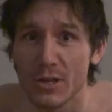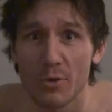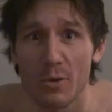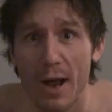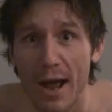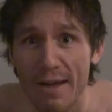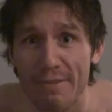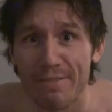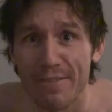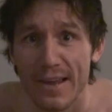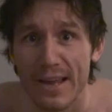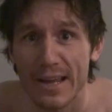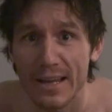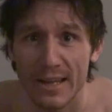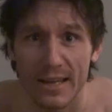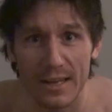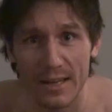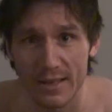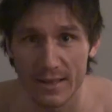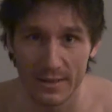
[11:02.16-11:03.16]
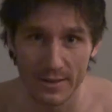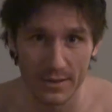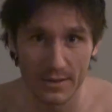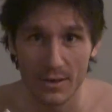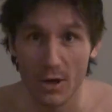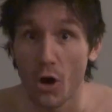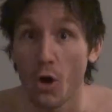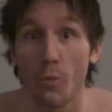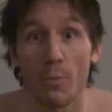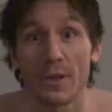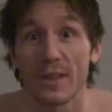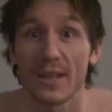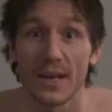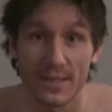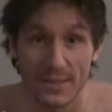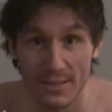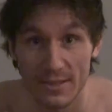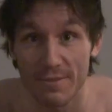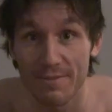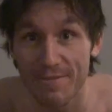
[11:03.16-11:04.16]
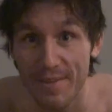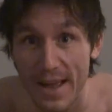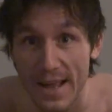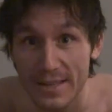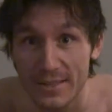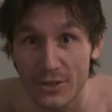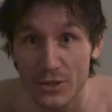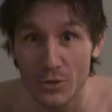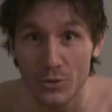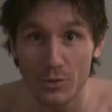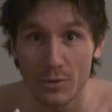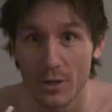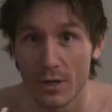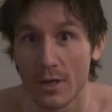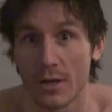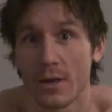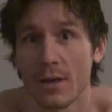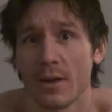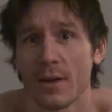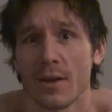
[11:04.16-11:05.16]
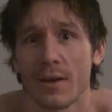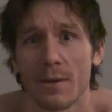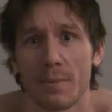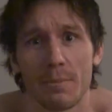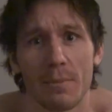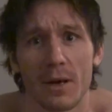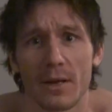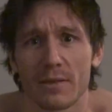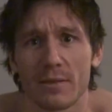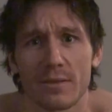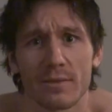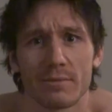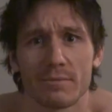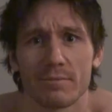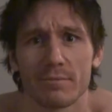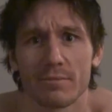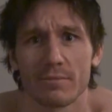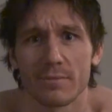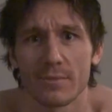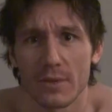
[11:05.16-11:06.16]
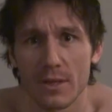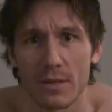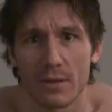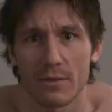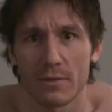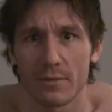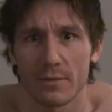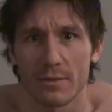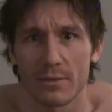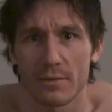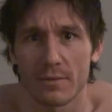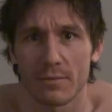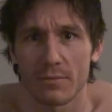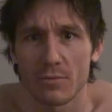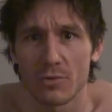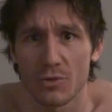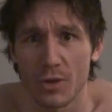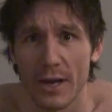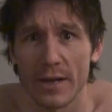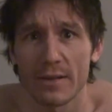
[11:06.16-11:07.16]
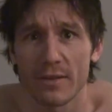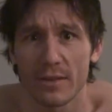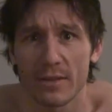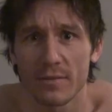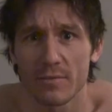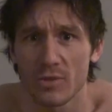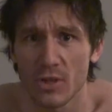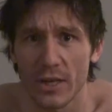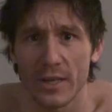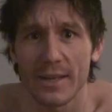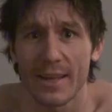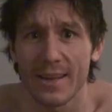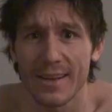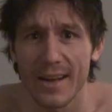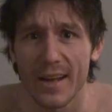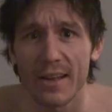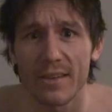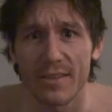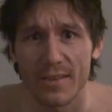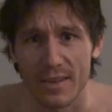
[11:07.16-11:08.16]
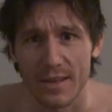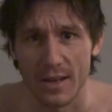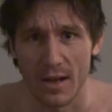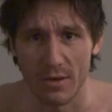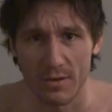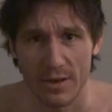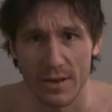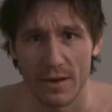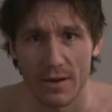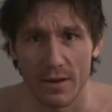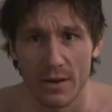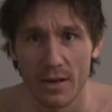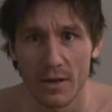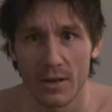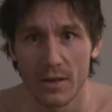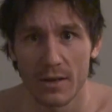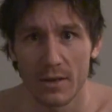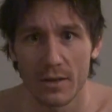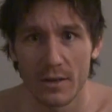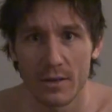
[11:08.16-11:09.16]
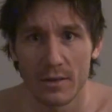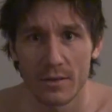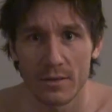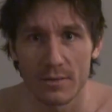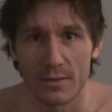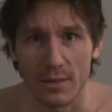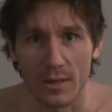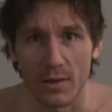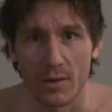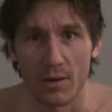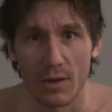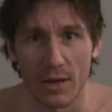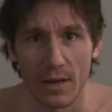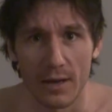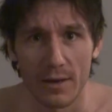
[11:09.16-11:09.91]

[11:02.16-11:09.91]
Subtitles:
graphic. Hope it doesn't offend you, but you know, trying to get healthy out here. So